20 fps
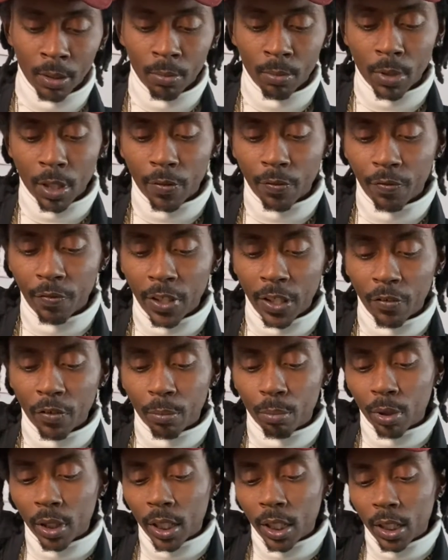my favorite
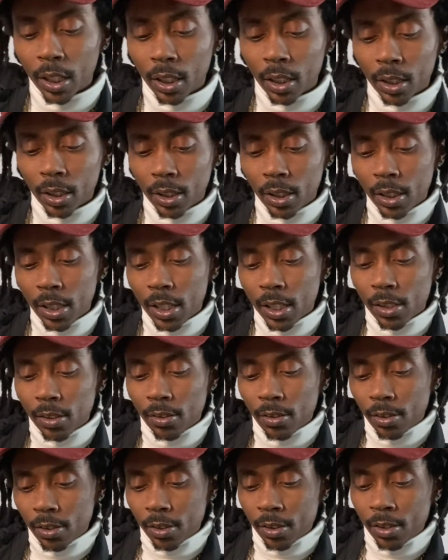bread. Yeah.
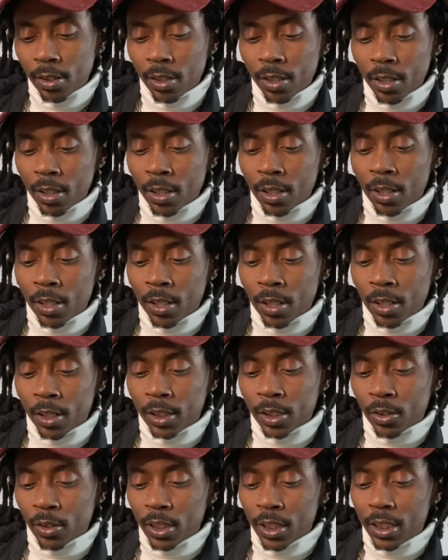
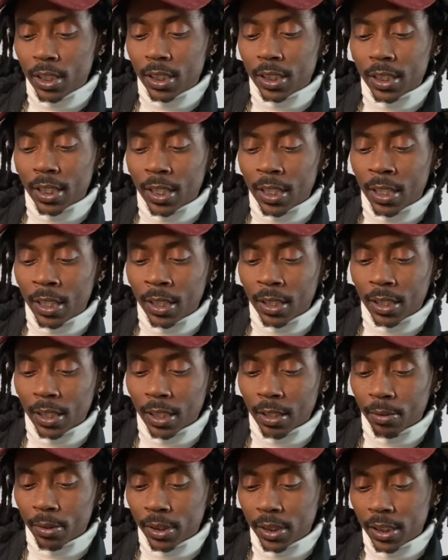So this side, like I
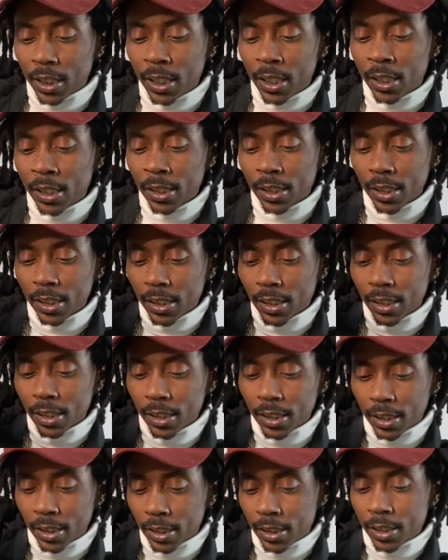was saying,
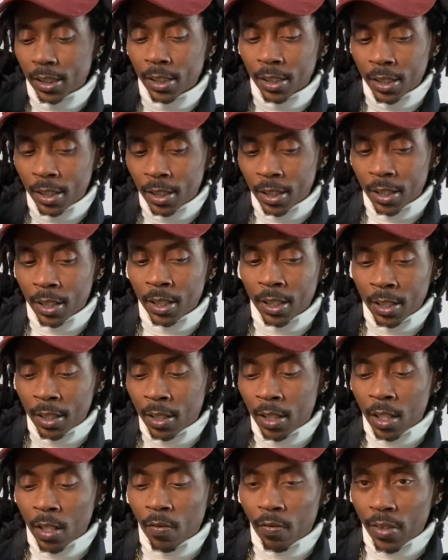is
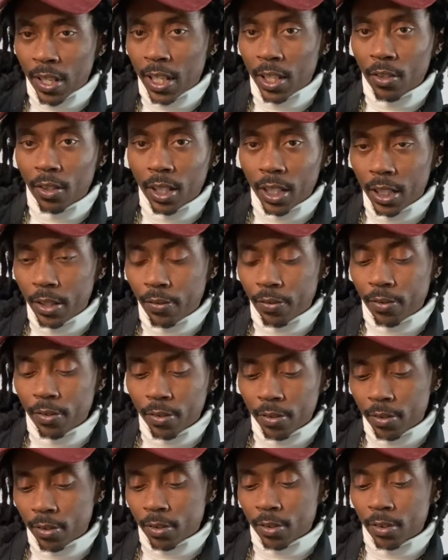Violife.
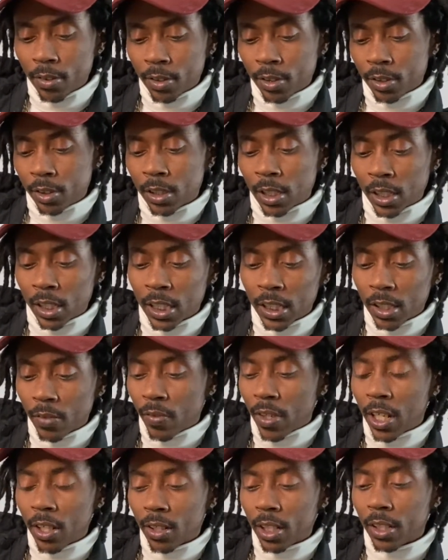So I cut the
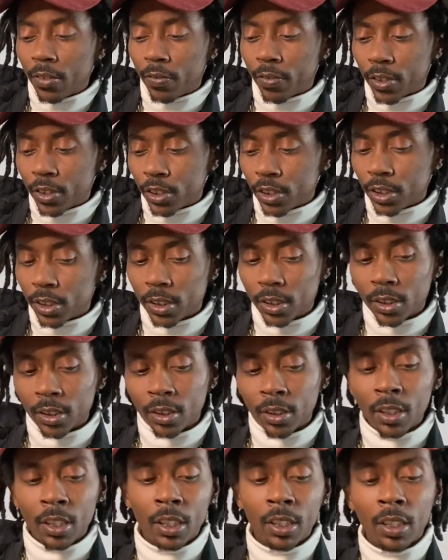Violife first,
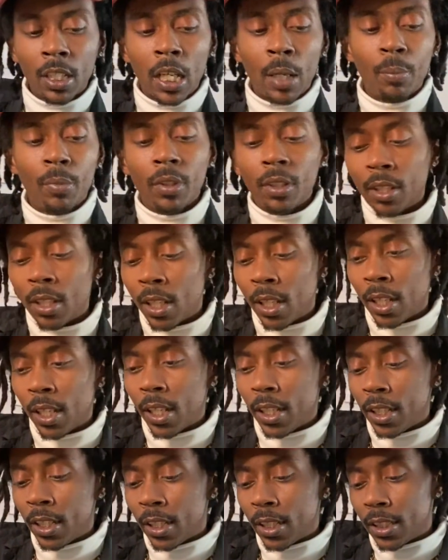
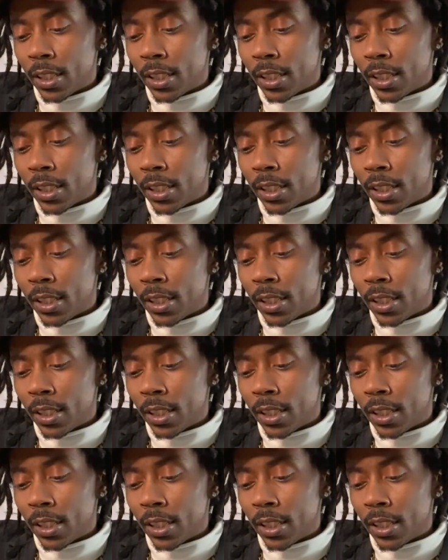and then